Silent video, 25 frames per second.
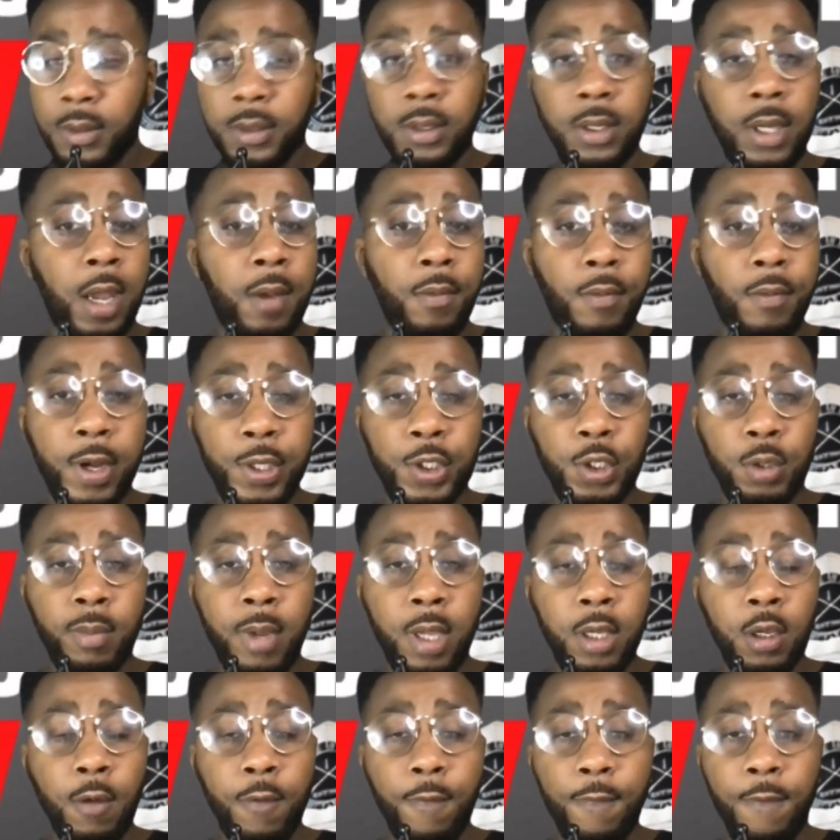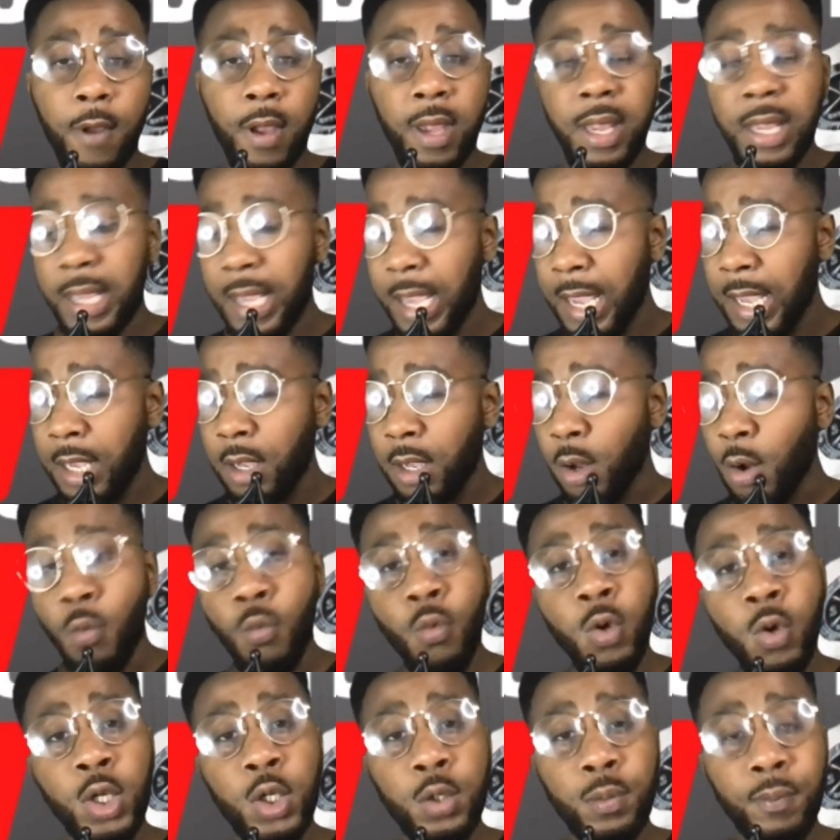of WrestleMania 38.
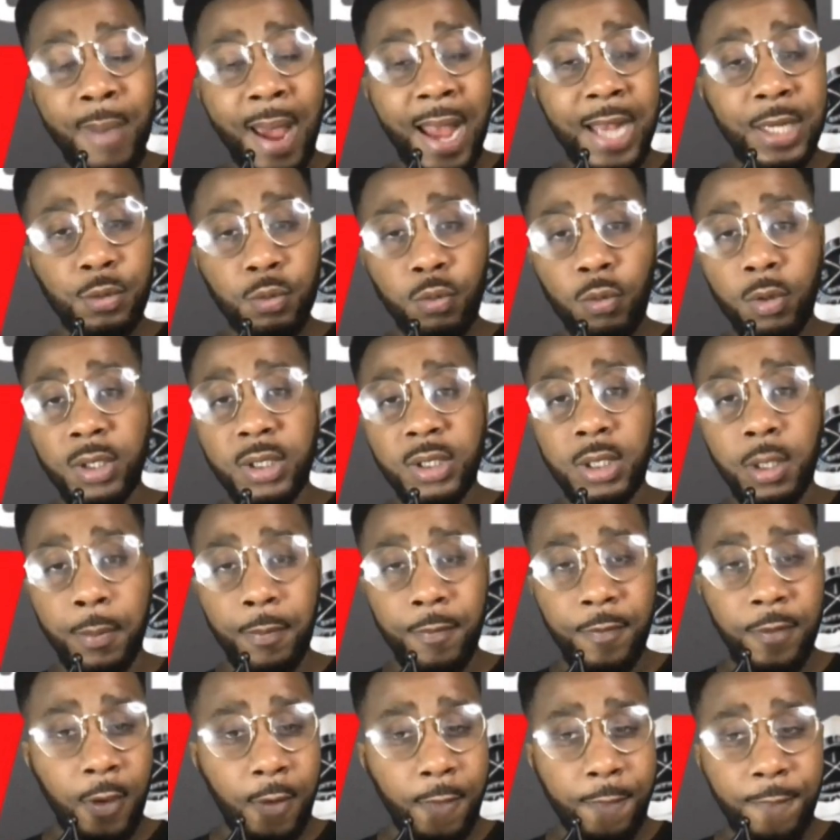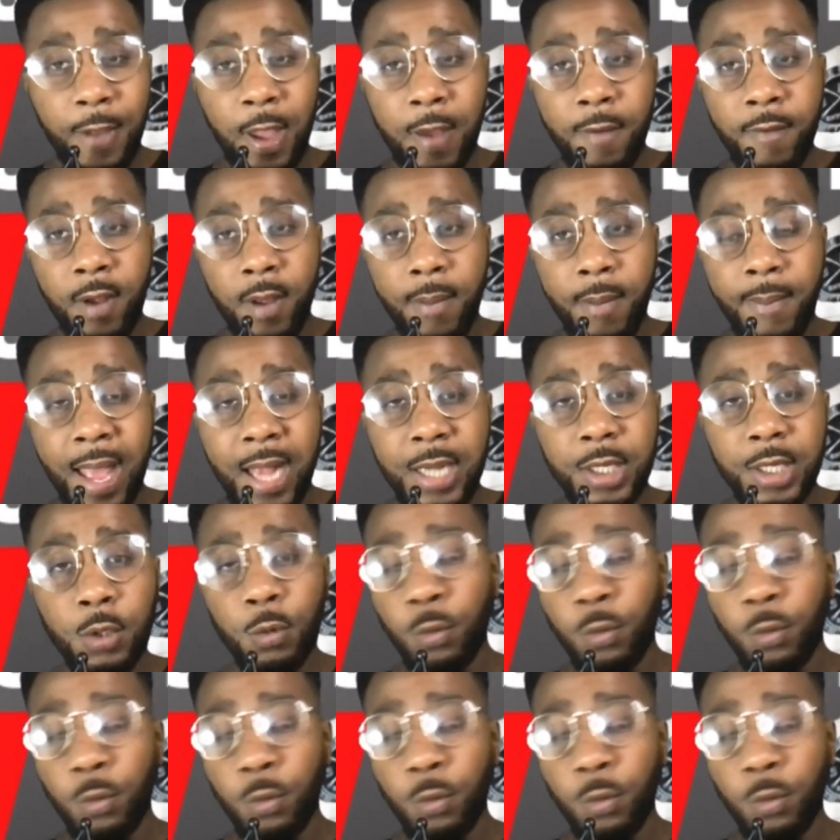Which match was your favorite match?